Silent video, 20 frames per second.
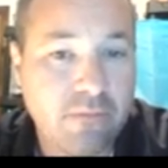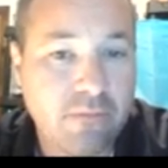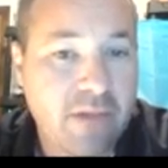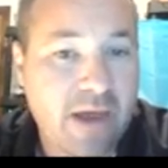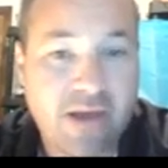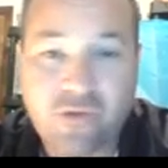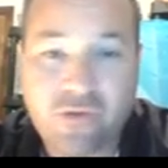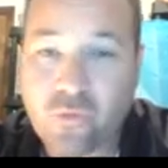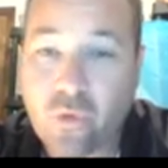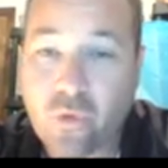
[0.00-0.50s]

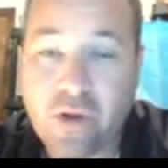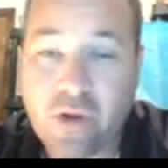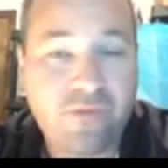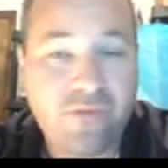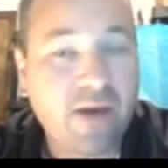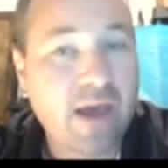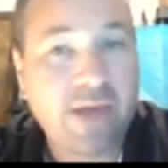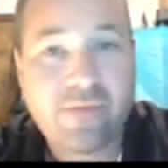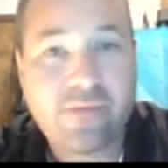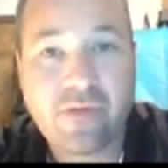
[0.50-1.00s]
not
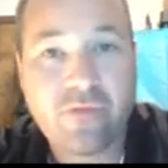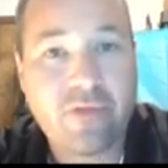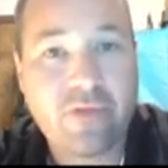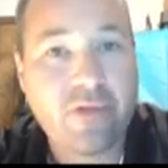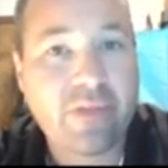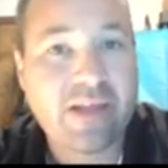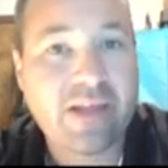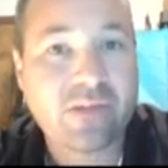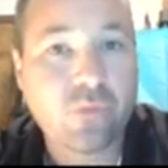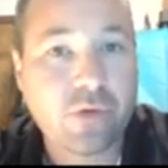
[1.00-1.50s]
25, even though
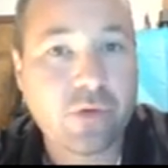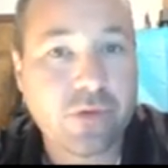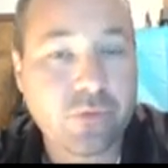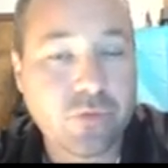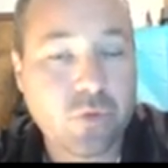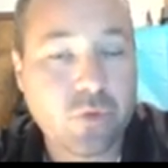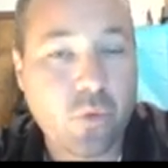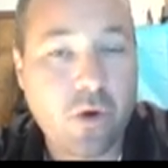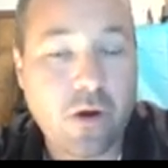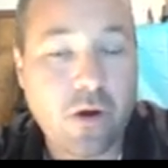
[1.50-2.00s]
that's what it
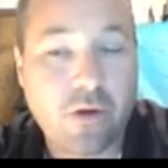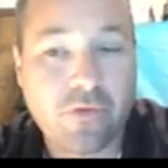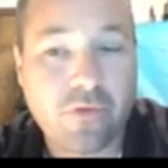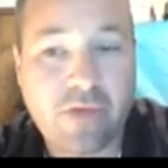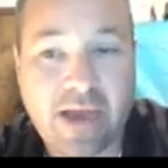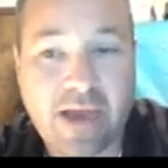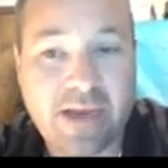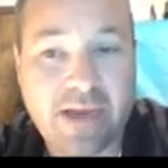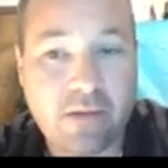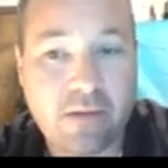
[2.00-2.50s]
was worth.
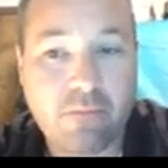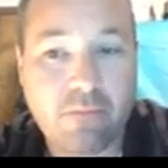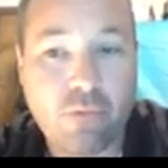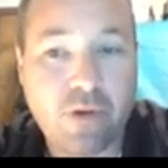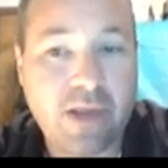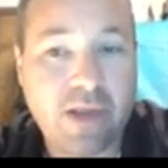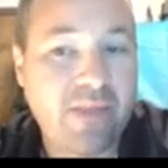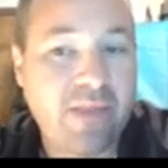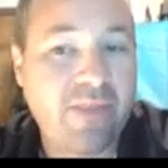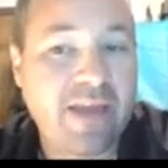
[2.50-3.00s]
I didn't
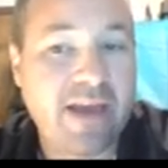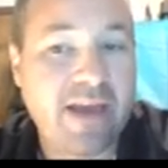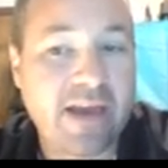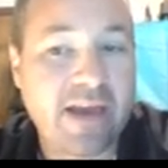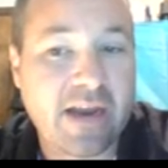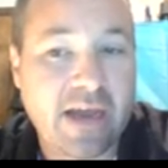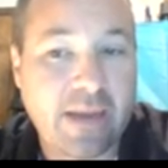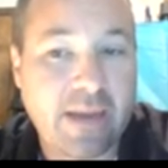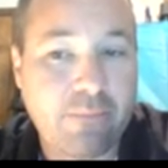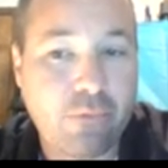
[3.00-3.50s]
bring in that.
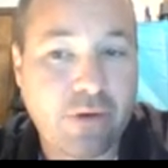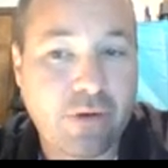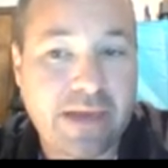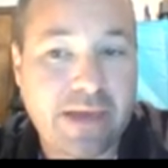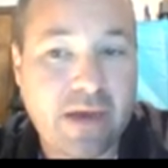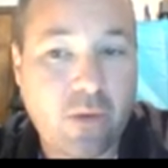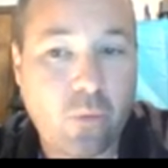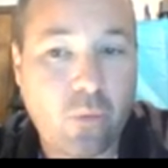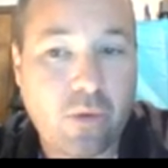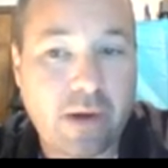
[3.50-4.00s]
I put
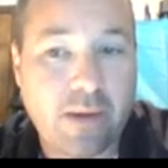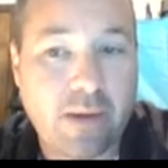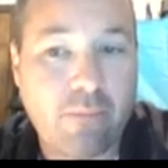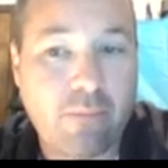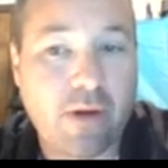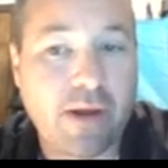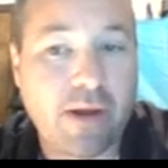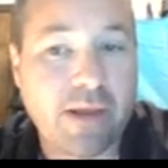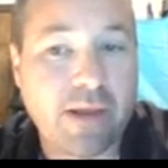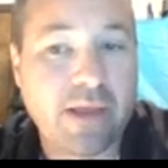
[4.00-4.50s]
down what I
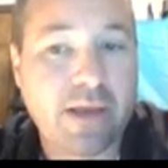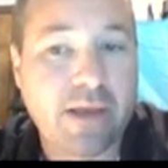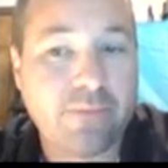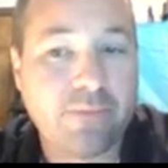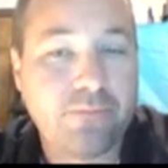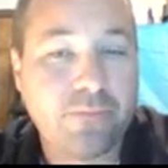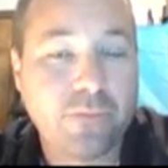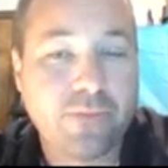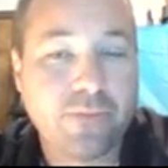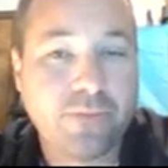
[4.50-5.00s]
brought in,
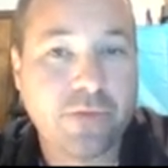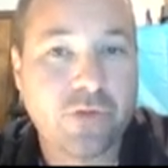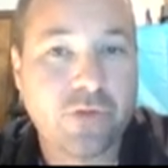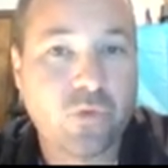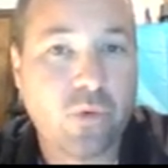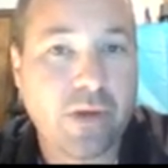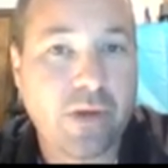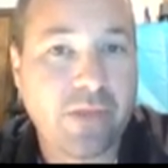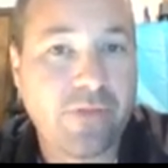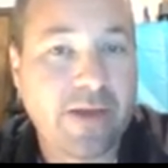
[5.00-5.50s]
the
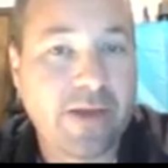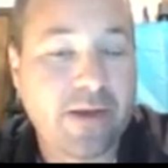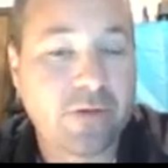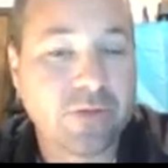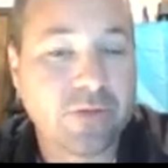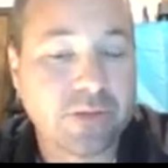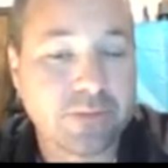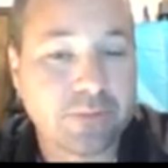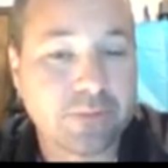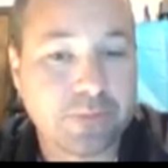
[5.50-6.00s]

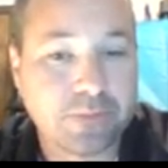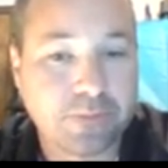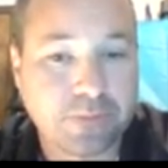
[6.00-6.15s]
20,000.